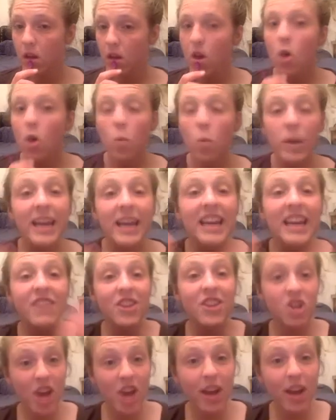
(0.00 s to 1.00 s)
We can even
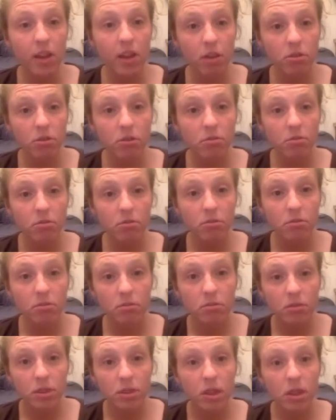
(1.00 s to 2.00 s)
check those.
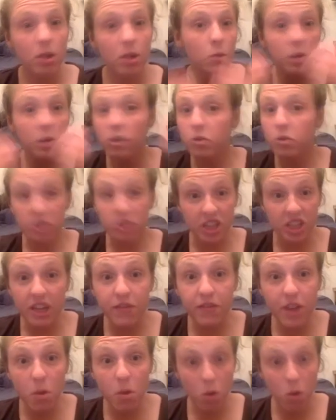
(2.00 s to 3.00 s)
Let's see if
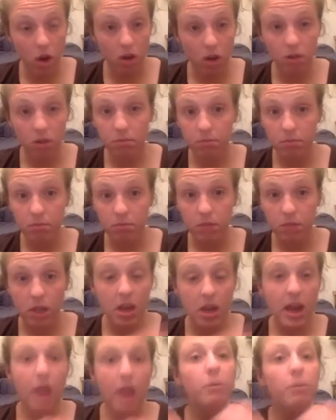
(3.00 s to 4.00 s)
they work.
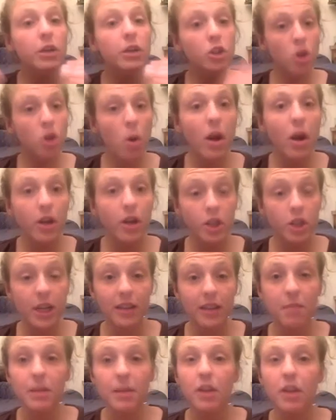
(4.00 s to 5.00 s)
And we know how to check
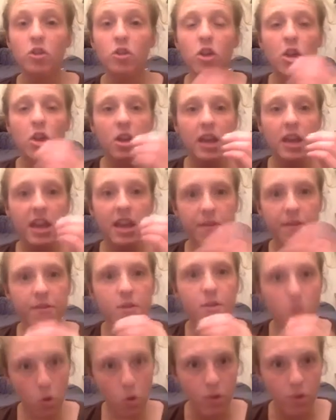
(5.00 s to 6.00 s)
them because if they're
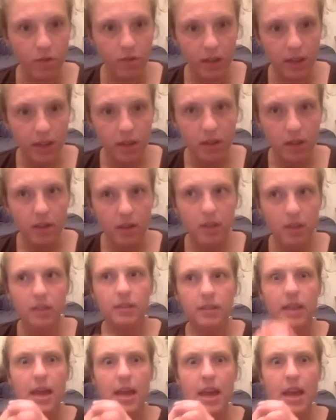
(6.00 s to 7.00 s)
equivalent,
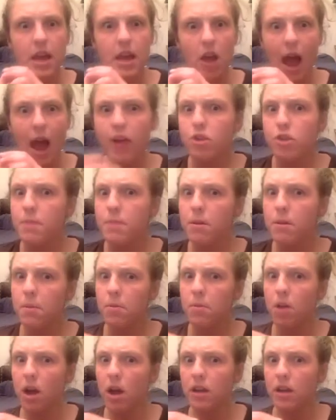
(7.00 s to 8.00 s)
I should be able to
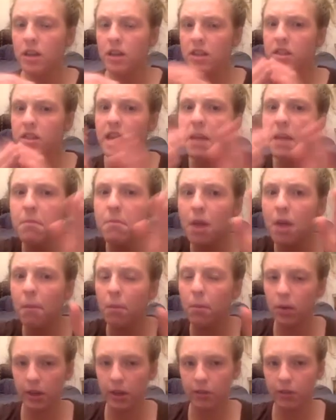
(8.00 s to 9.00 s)
plug the same
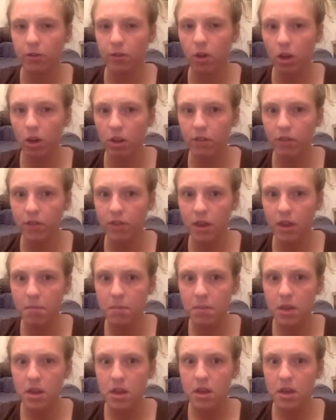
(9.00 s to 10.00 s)
number in for all of them
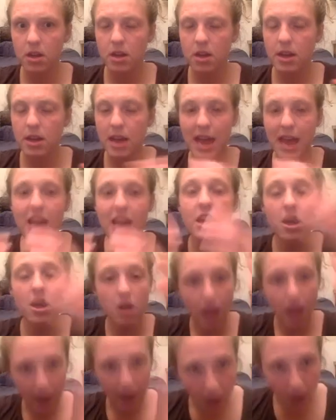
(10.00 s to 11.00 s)
and
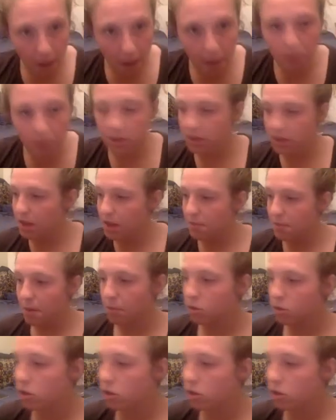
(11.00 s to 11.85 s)
come out with the same number. So